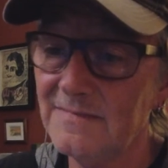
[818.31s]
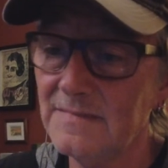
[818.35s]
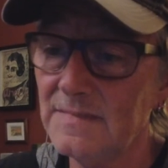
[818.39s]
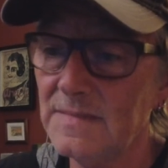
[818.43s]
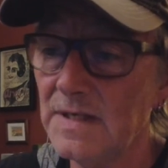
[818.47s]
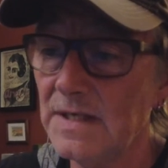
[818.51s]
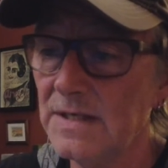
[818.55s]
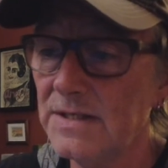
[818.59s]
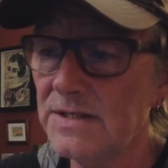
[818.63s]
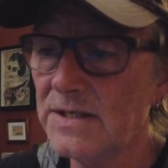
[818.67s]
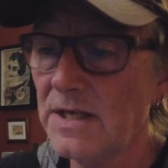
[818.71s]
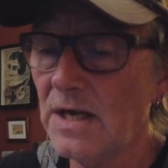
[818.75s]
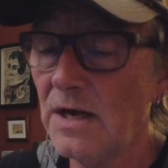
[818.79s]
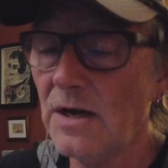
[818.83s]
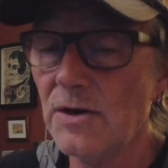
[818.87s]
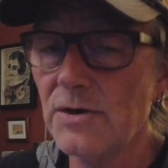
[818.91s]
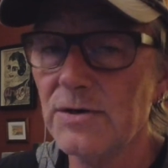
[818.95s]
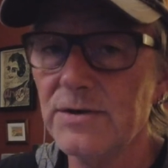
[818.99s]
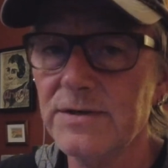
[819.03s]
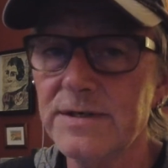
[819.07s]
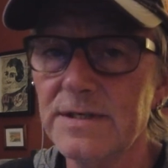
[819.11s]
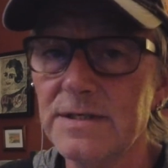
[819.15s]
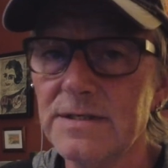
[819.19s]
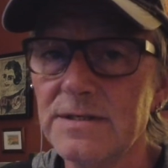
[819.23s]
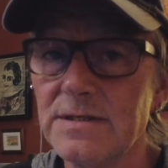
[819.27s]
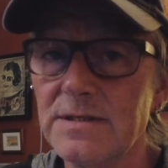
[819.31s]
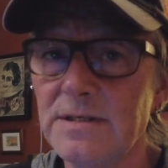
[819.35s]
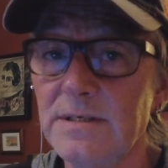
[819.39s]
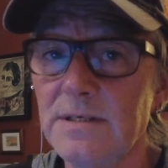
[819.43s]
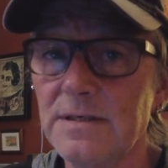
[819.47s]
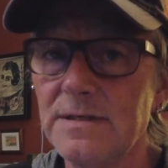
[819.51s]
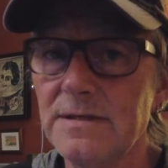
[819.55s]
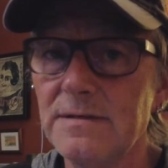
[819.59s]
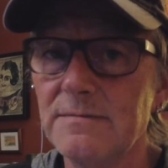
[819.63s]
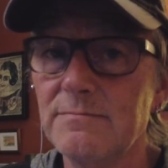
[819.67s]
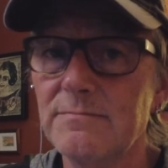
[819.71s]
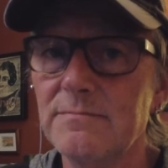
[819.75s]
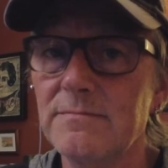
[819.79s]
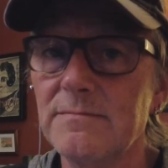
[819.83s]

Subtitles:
it's hard to see